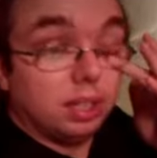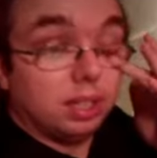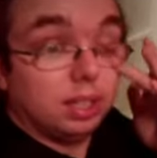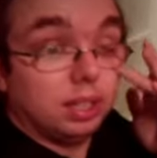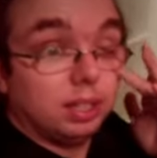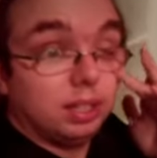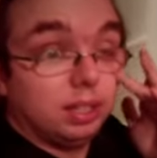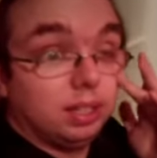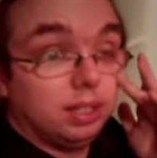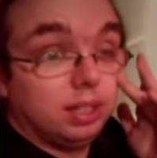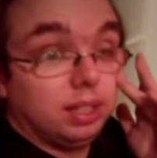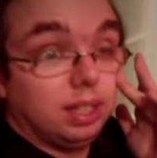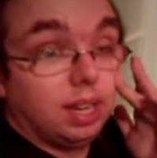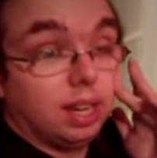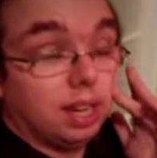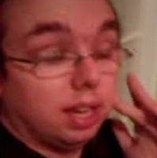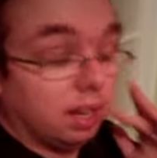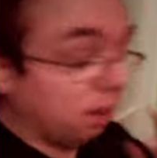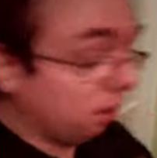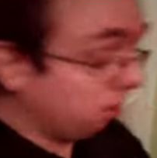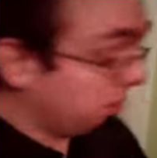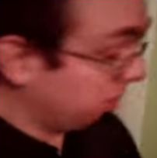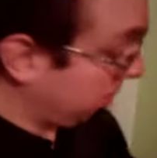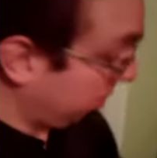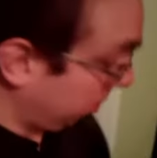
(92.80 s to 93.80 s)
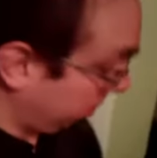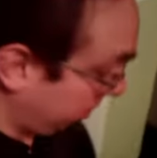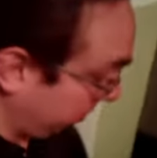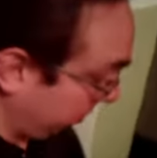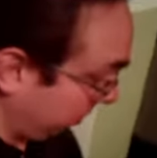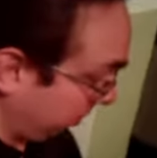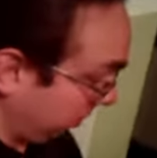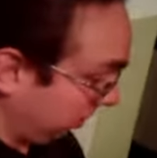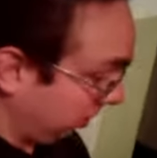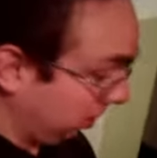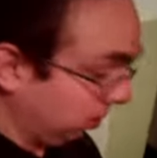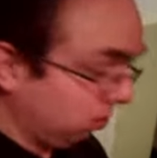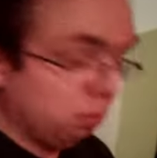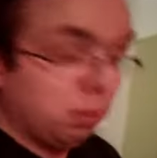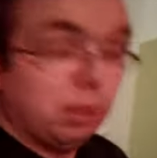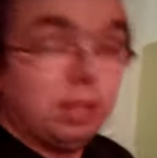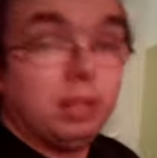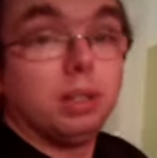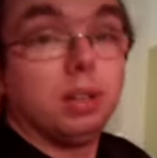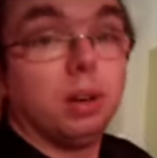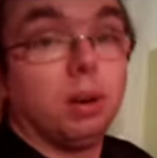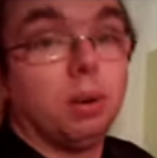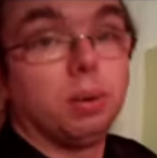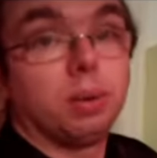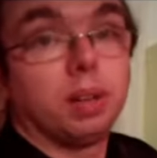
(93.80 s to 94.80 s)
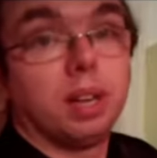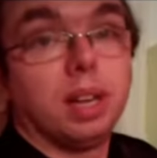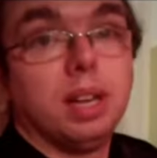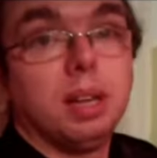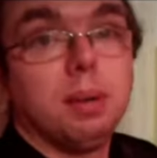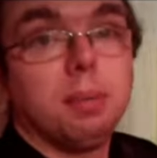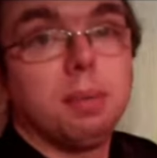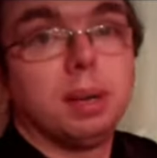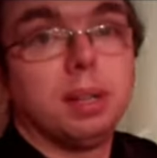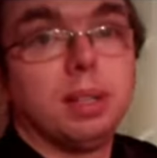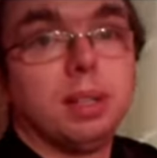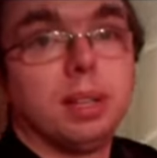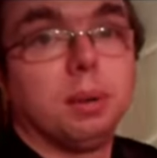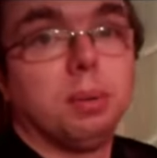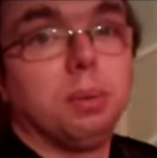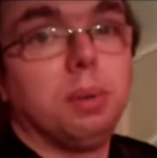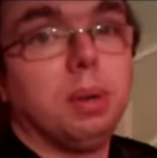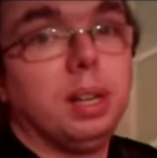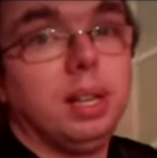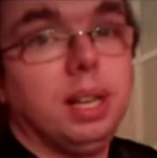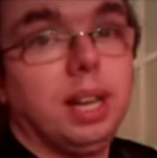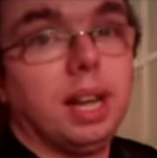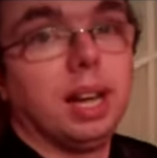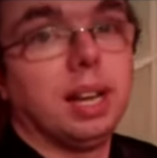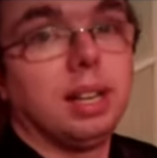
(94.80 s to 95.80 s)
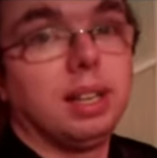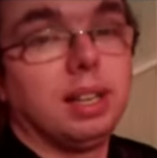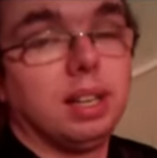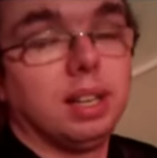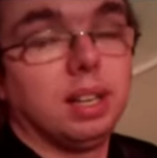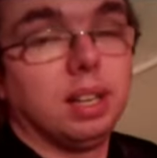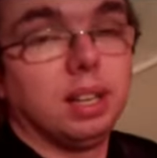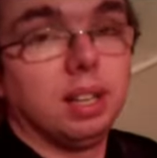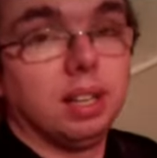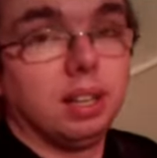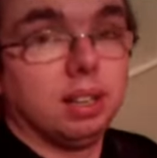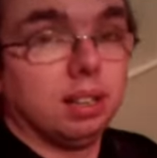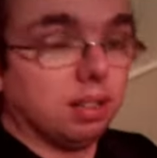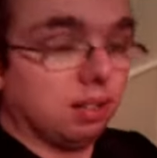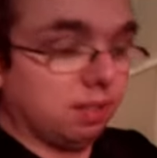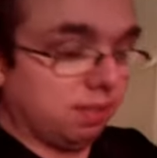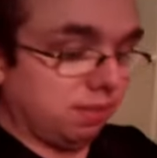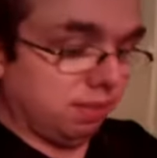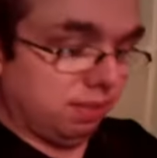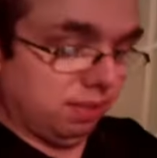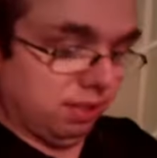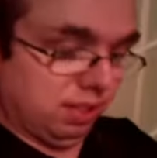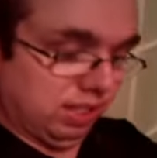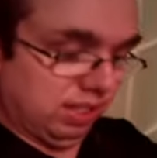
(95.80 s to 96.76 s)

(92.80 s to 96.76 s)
and yeah, well, this went okay, but I really had a lot of